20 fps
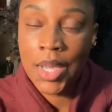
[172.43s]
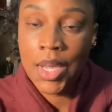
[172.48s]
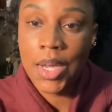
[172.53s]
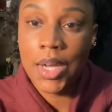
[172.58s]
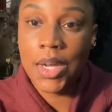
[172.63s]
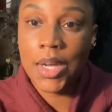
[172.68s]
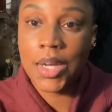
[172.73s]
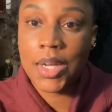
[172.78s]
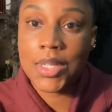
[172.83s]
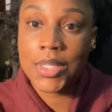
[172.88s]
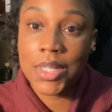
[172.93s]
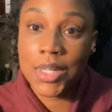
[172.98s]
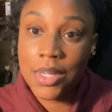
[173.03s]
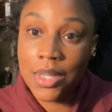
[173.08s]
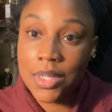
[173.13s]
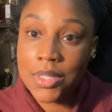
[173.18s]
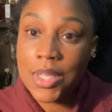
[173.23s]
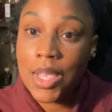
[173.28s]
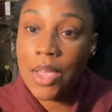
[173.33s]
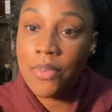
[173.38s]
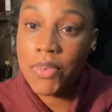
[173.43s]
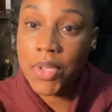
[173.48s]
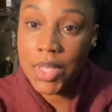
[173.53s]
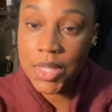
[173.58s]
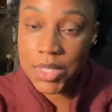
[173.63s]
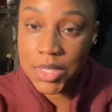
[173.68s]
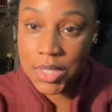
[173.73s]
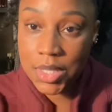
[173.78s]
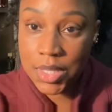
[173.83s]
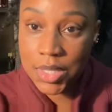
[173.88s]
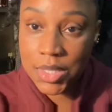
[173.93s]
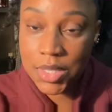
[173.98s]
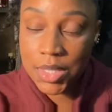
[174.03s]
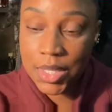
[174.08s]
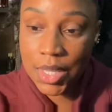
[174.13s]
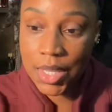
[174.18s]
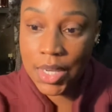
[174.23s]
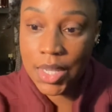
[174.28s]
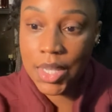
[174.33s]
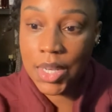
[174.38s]
because it does have incense
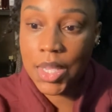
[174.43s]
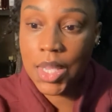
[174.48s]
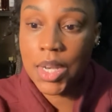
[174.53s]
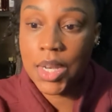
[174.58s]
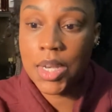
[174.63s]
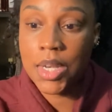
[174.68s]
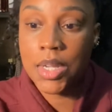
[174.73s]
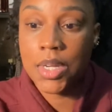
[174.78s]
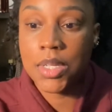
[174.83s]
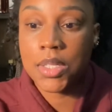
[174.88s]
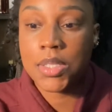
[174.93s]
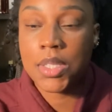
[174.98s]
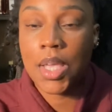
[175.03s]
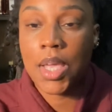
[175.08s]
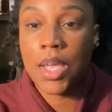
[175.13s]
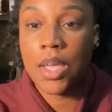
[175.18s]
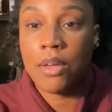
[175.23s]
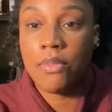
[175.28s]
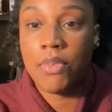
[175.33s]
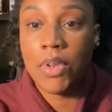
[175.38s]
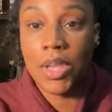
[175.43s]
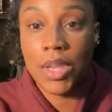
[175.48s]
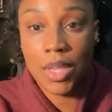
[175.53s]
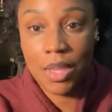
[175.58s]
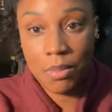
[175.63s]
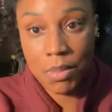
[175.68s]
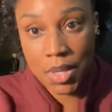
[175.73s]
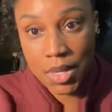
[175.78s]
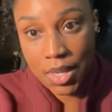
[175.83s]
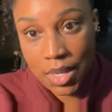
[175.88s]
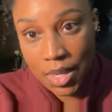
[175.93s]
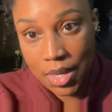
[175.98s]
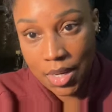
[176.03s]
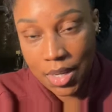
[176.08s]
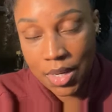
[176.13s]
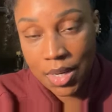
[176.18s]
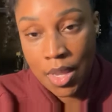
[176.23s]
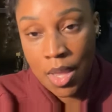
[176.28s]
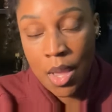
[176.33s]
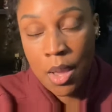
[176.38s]
in it and it does have lemon in
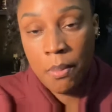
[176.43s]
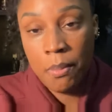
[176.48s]
it.